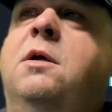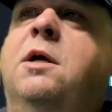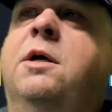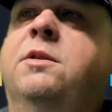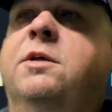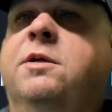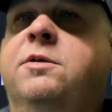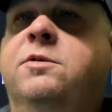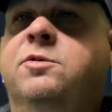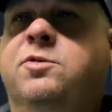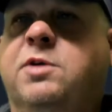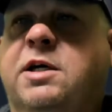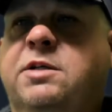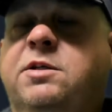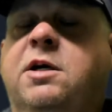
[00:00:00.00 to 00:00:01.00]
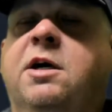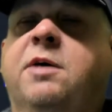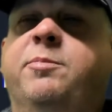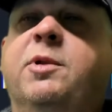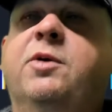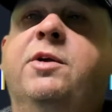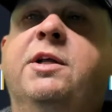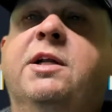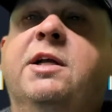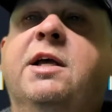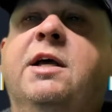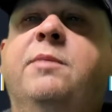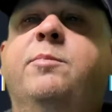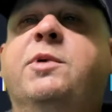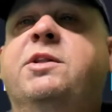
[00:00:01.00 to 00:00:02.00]
and then tried to upload it
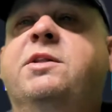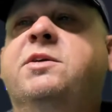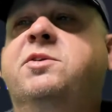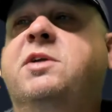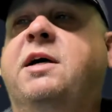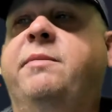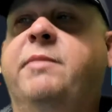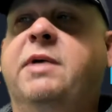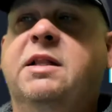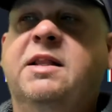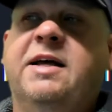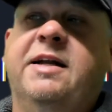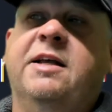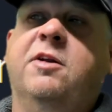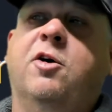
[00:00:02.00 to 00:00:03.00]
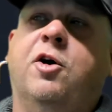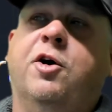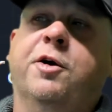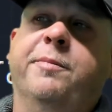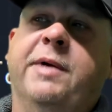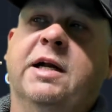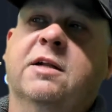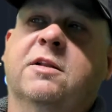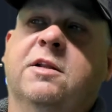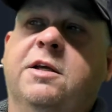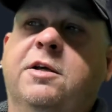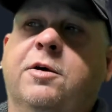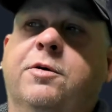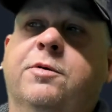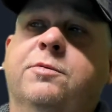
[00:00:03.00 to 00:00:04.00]
again, but this time I let it automatically
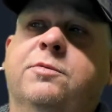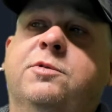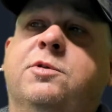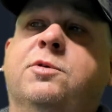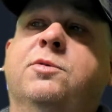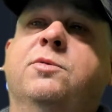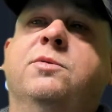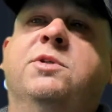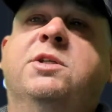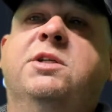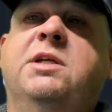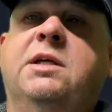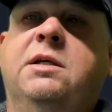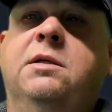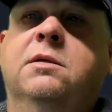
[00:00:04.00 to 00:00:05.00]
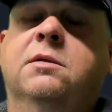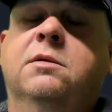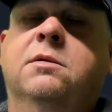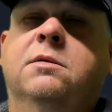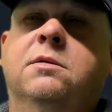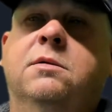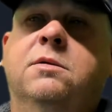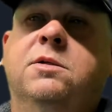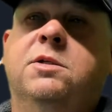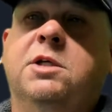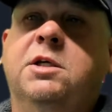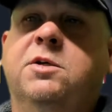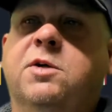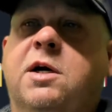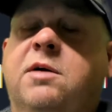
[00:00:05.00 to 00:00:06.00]
go to C
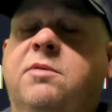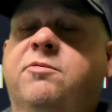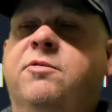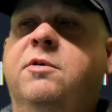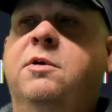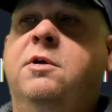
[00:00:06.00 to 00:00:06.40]
drive.